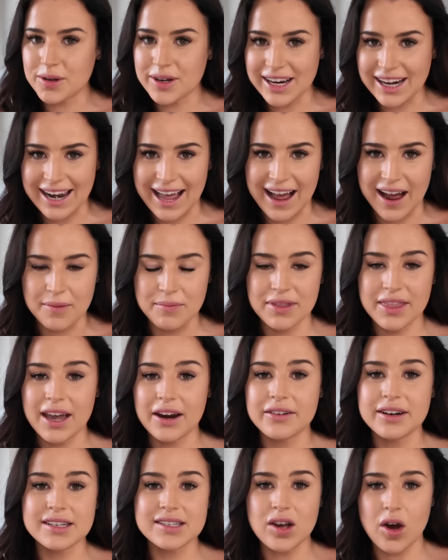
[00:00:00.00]
glam.
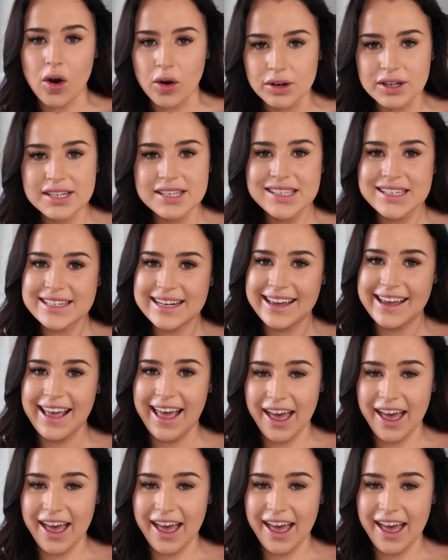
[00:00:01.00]
There is honestly